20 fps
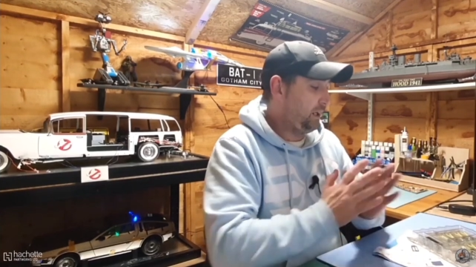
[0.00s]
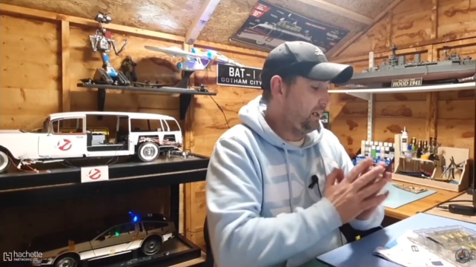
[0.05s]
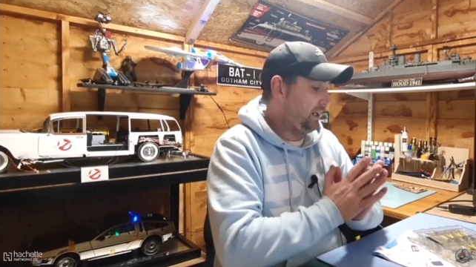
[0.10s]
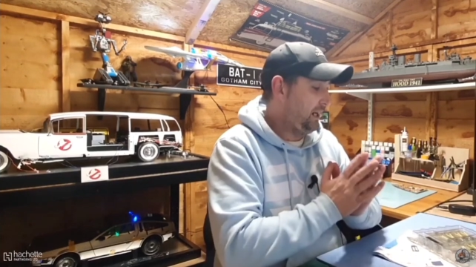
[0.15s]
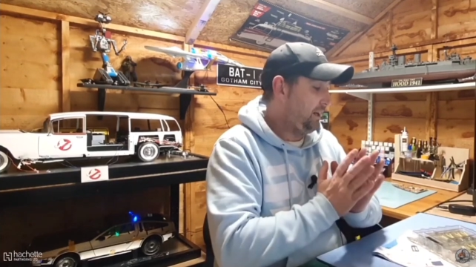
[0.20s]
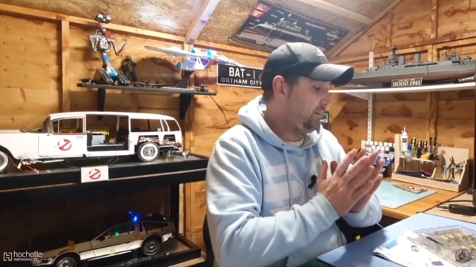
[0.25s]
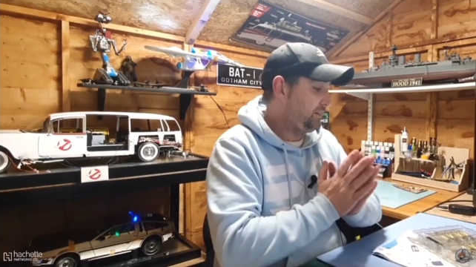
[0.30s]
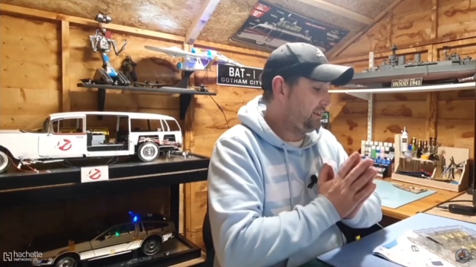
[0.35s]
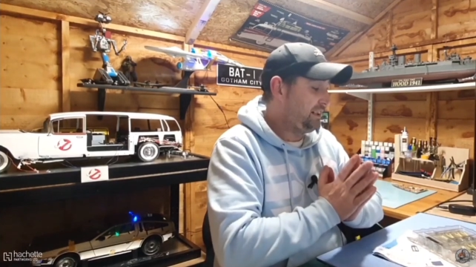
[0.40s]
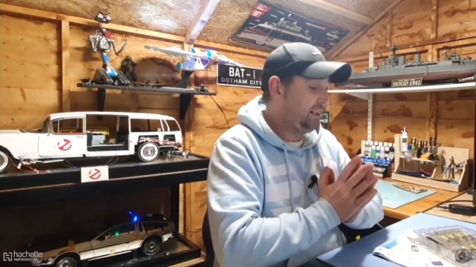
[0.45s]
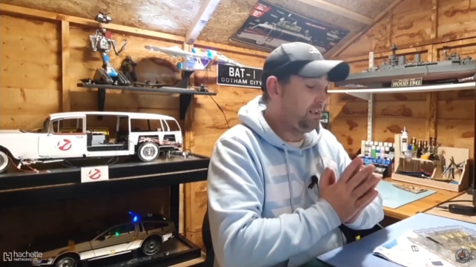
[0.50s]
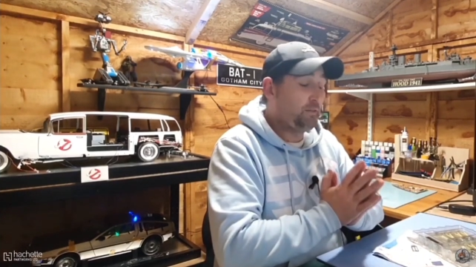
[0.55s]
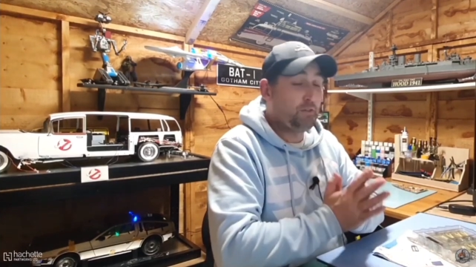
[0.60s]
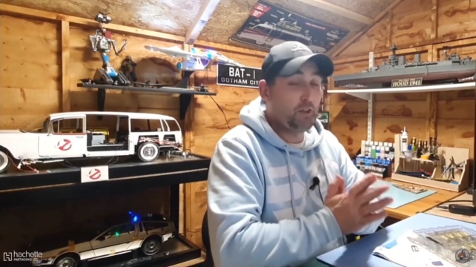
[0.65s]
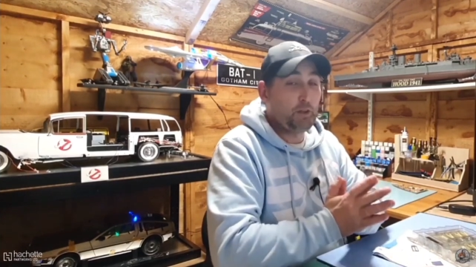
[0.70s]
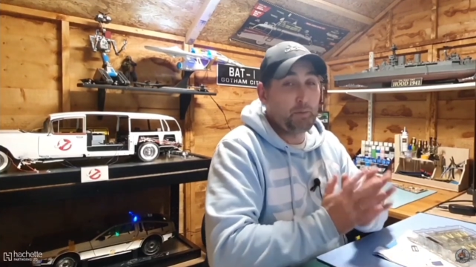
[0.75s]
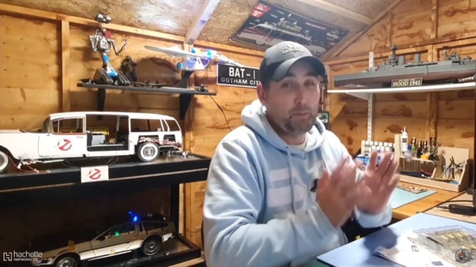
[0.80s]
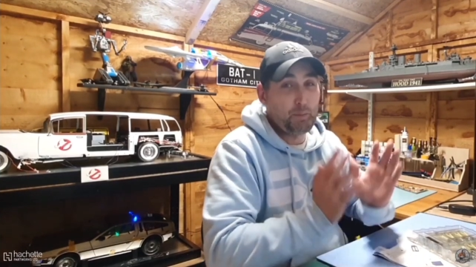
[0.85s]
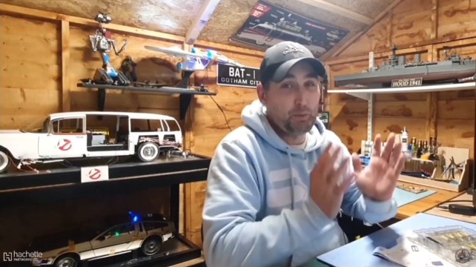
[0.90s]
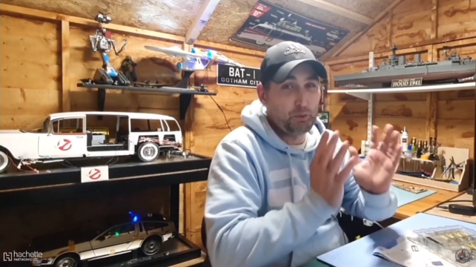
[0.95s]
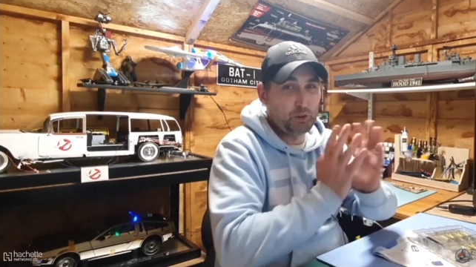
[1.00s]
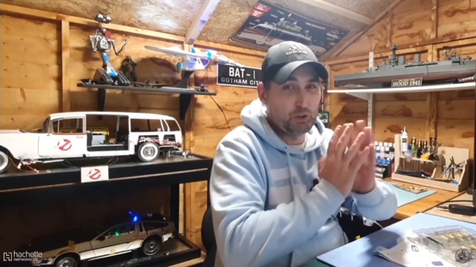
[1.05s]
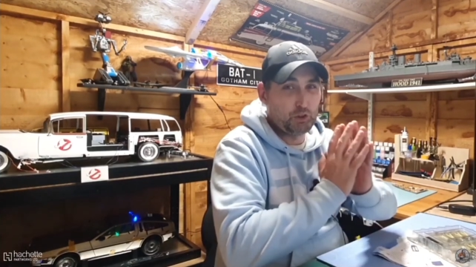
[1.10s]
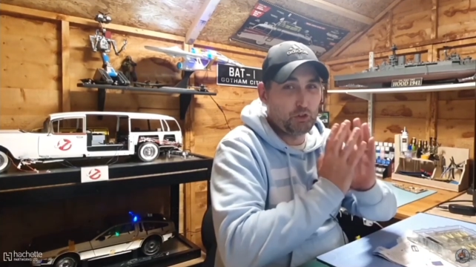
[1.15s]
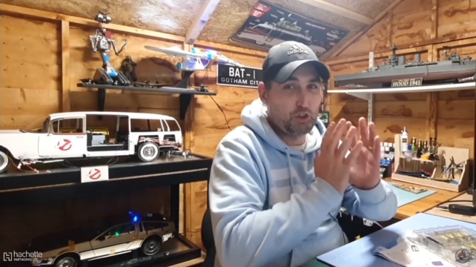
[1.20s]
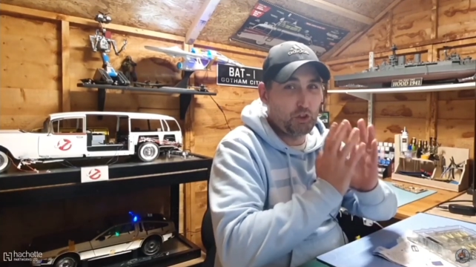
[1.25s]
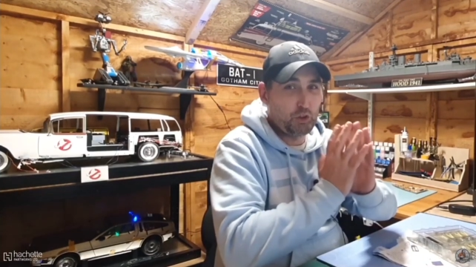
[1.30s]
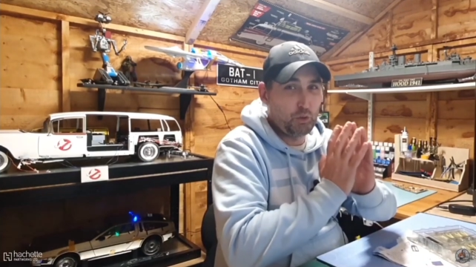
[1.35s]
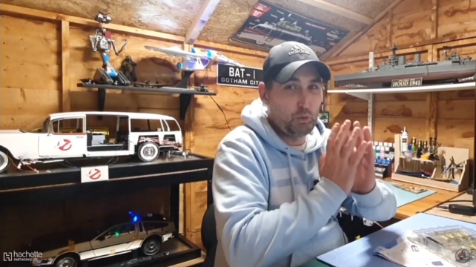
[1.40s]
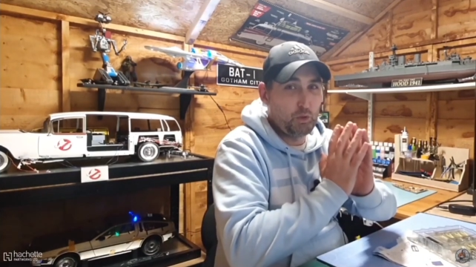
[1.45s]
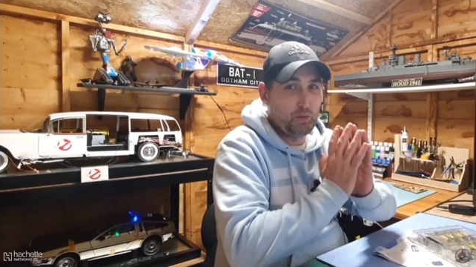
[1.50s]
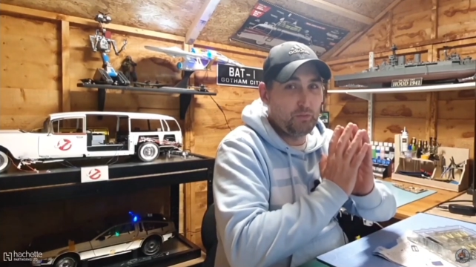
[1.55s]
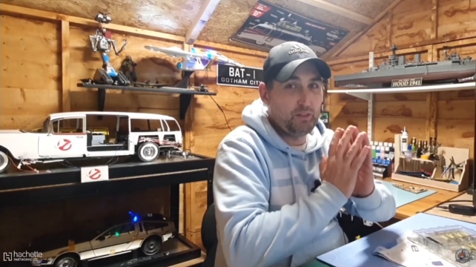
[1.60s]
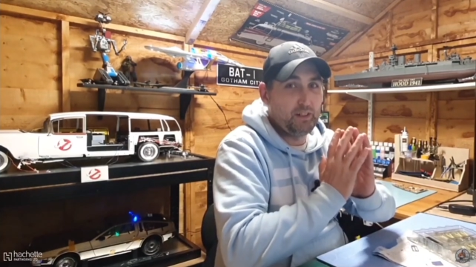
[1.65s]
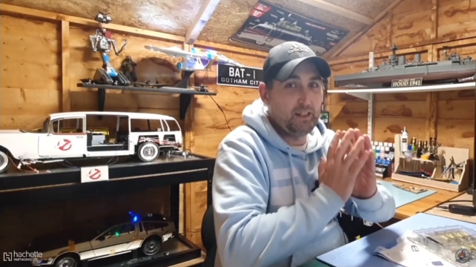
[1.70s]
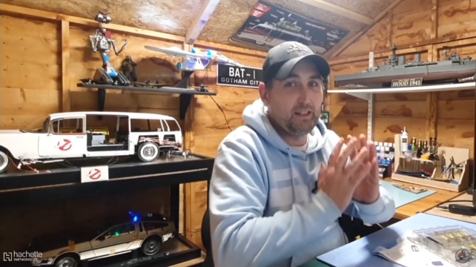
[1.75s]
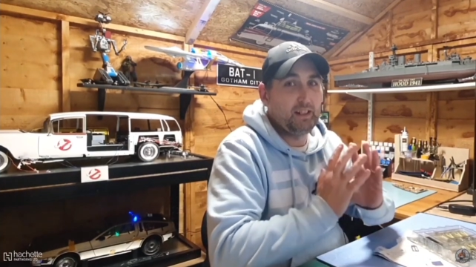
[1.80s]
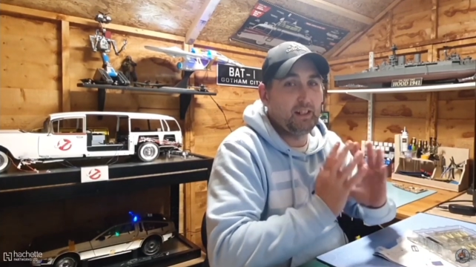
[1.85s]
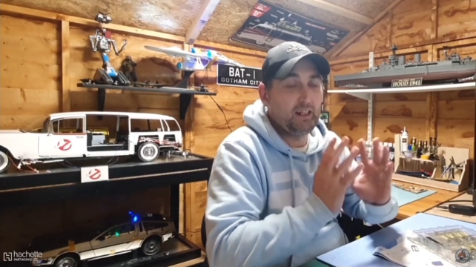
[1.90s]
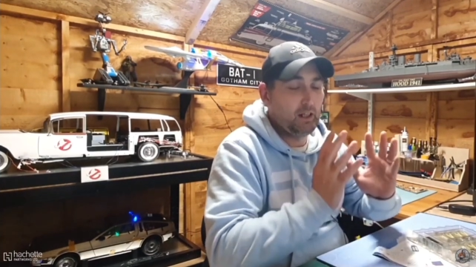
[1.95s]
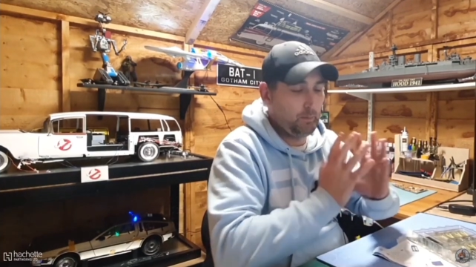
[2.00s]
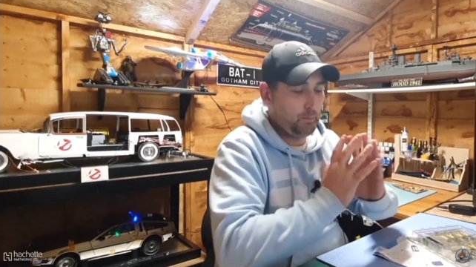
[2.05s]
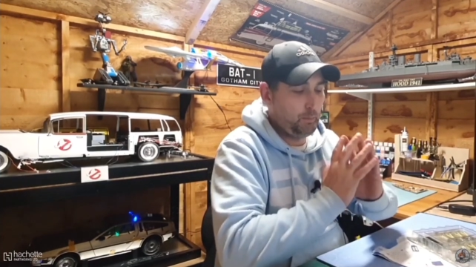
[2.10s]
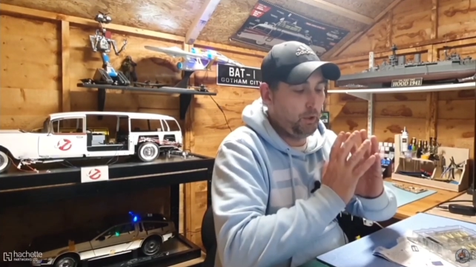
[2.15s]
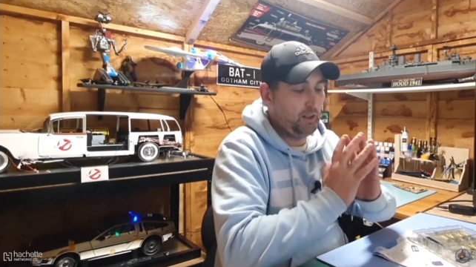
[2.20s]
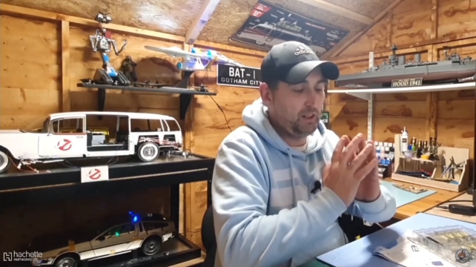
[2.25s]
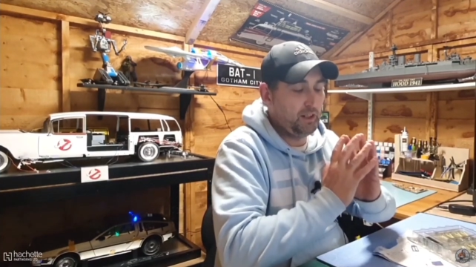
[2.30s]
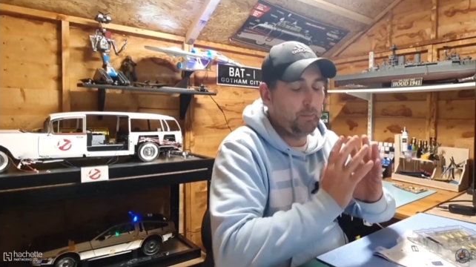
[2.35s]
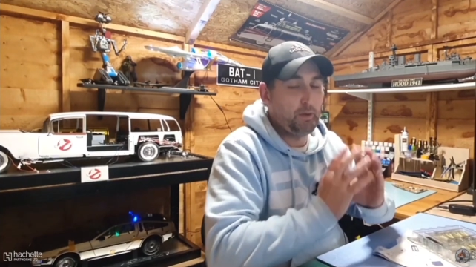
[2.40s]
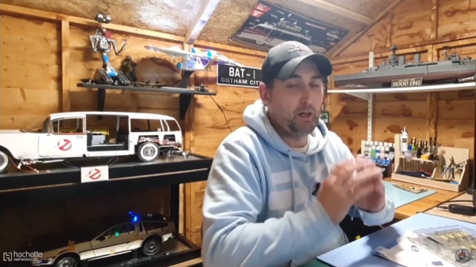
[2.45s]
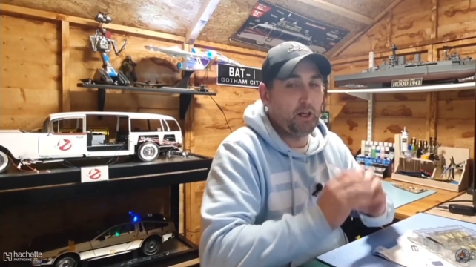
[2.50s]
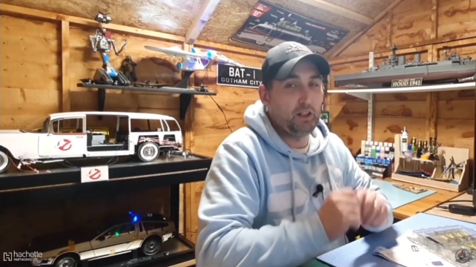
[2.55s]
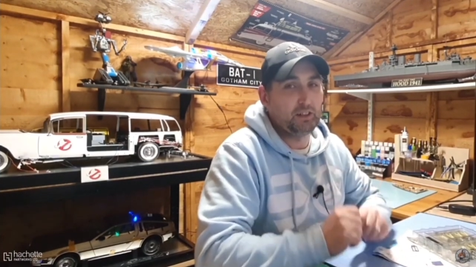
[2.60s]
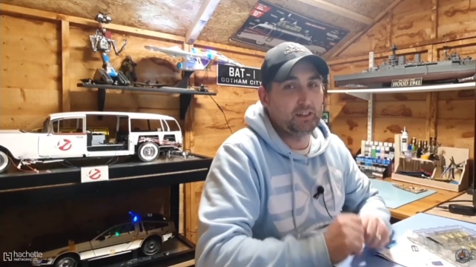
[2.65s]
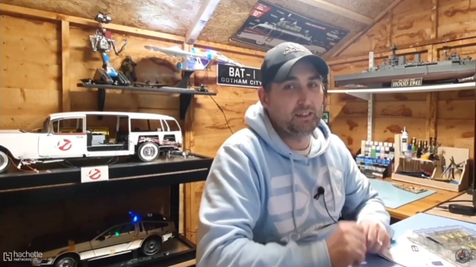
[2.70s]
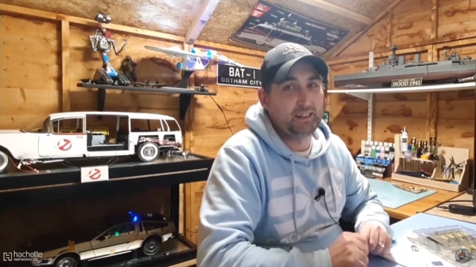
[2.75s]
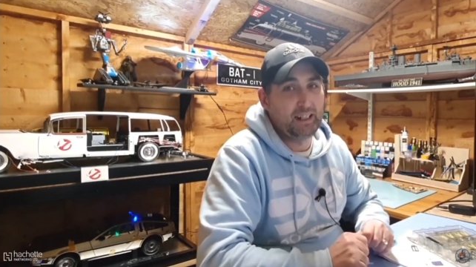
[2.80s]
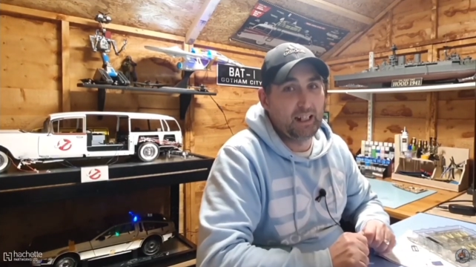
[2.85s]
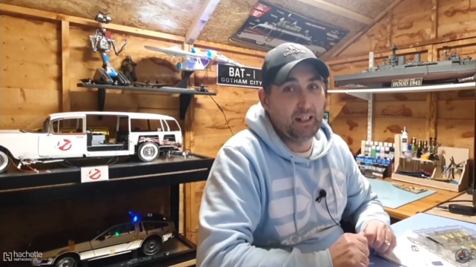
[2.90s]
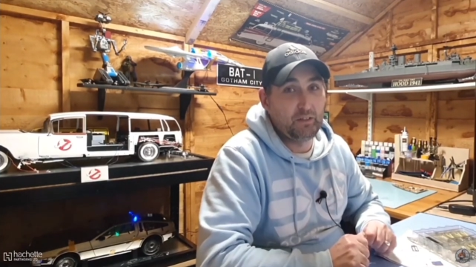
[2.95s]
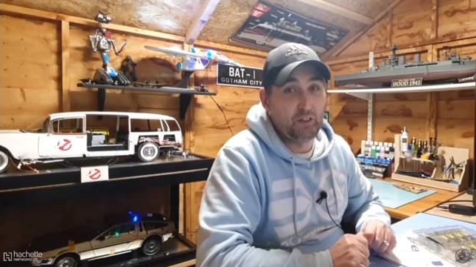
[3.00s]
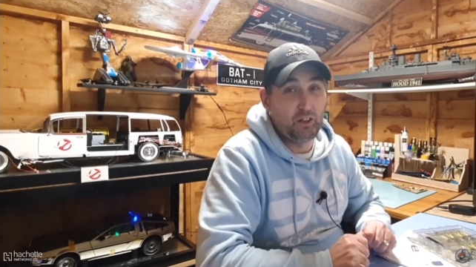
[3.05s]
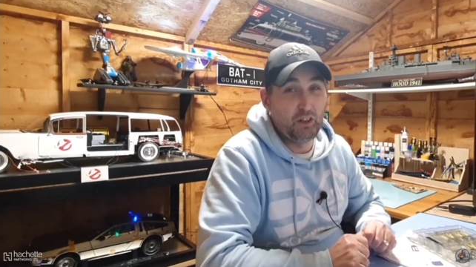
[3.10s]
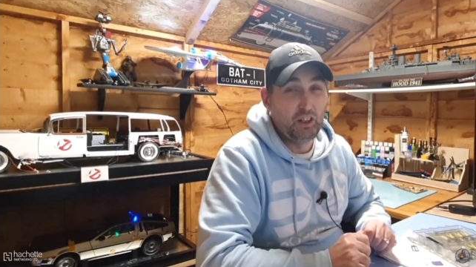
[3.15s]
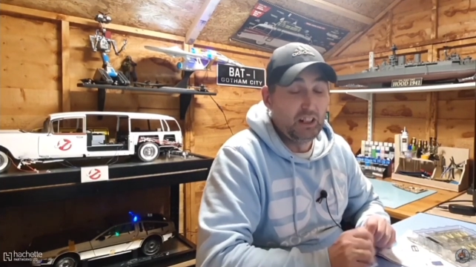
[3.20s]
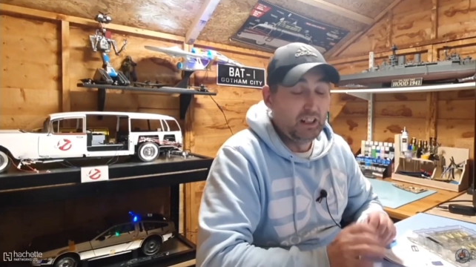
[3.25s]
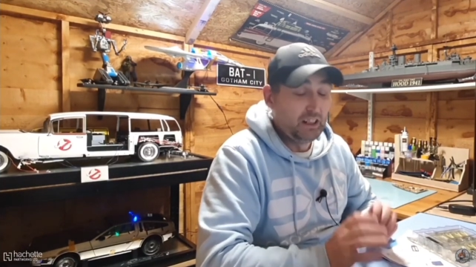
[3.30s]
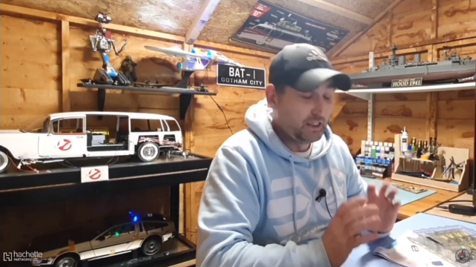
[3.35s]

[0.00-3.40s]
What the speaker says: and I have seen a few people struggle with the putting the parts together.